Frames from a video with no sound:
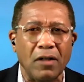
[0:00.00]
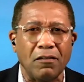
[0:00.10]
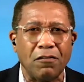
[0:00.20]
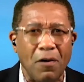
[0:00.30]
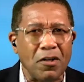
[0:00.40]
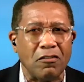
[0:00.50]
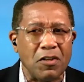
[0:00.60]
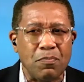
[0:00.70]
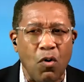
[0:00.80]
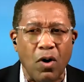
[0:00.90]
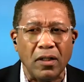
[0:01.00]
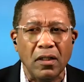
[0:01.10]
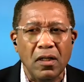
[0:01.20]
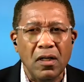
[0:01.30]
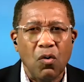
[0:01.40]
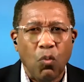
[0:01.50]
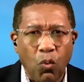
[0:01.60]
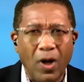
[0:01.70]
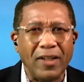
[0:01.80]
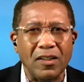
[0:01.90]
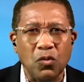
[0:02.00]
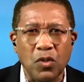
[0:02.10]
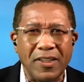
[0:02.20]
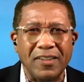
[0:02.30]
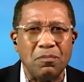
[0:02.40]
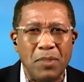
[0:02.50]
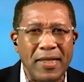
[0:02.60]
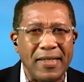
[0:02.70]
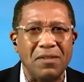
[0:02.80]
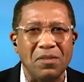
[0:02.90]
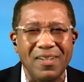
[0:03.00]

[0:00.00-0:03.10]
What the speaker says: From the report, what would it be?